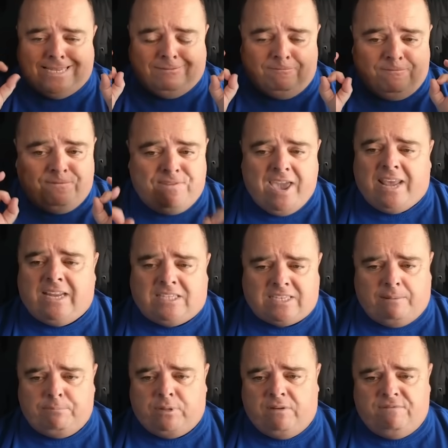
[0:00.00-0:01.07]
very
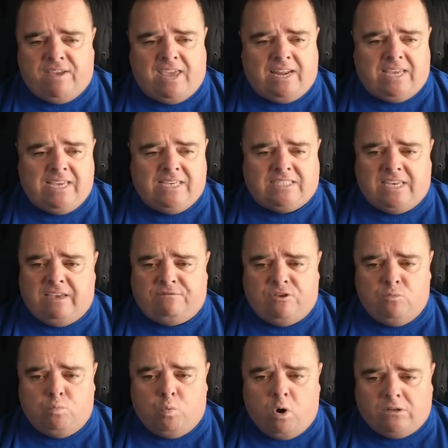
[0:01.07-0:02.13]
simple and very easy. If
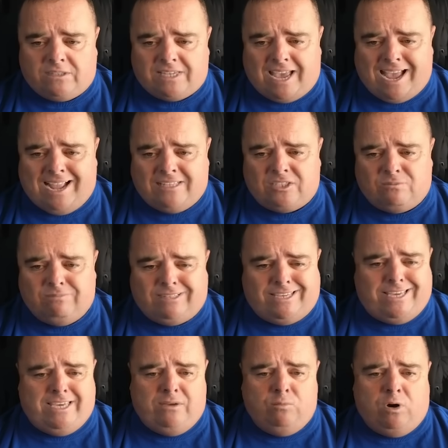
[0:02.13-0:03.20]
you want to add some
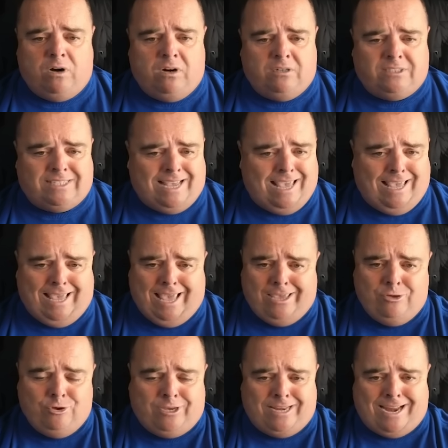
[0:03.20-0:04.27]
keywords,
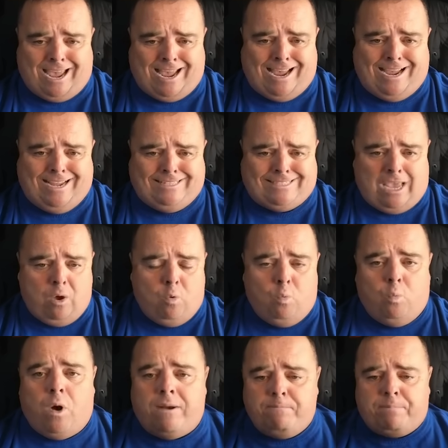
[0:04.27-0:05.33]
you can add
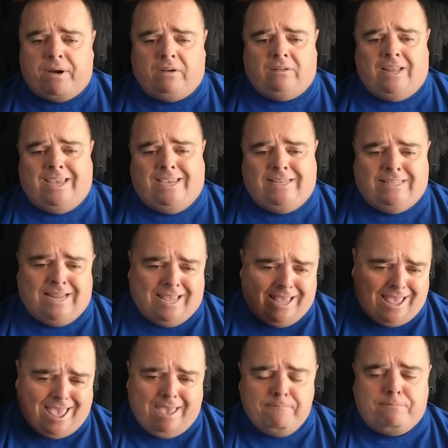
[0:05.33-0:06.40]
one per line,
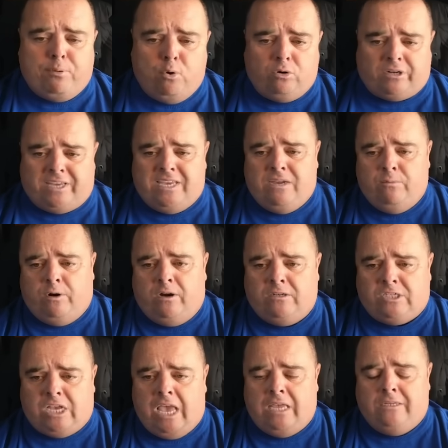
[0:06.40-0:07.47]
import
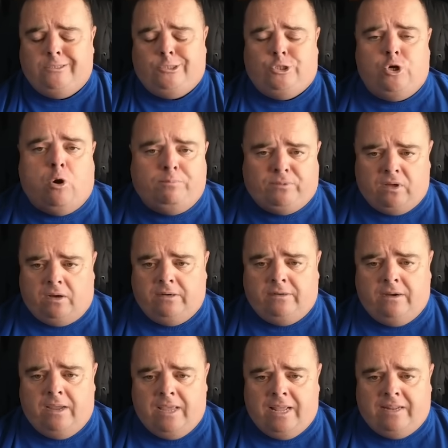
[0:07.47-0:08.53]
keywords, job
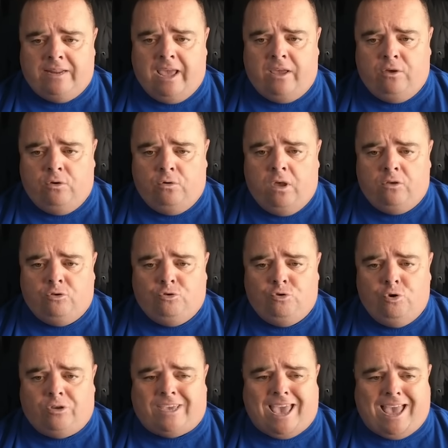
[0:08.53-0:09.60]
done. Now,
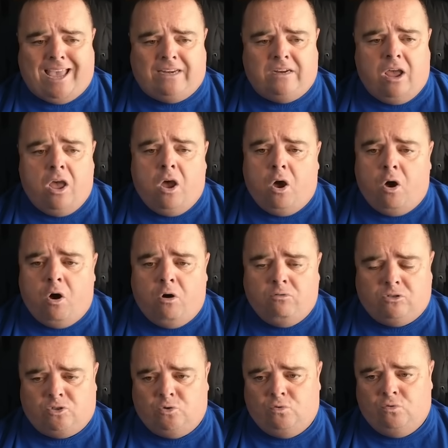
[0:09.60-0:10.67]
you can
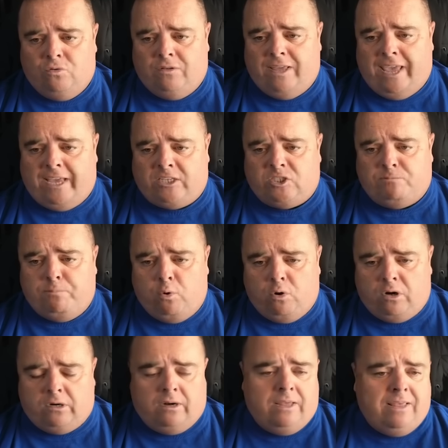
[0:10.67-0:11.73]
also
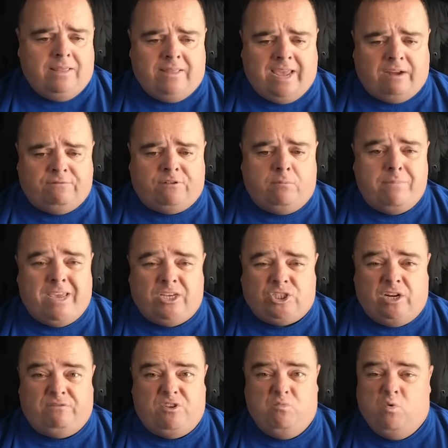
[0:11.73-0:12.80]
export the
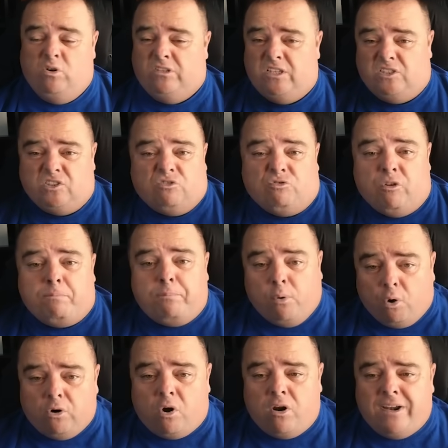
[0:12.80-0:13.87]
information if you wanted to
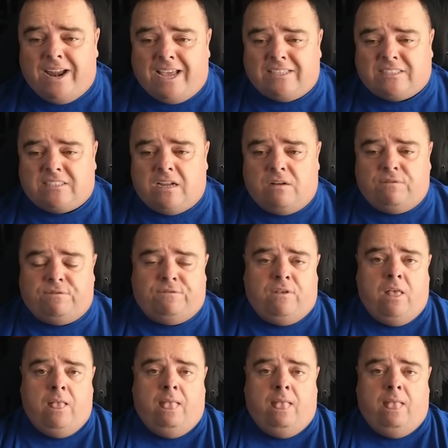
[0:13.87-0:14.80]
report on that stuff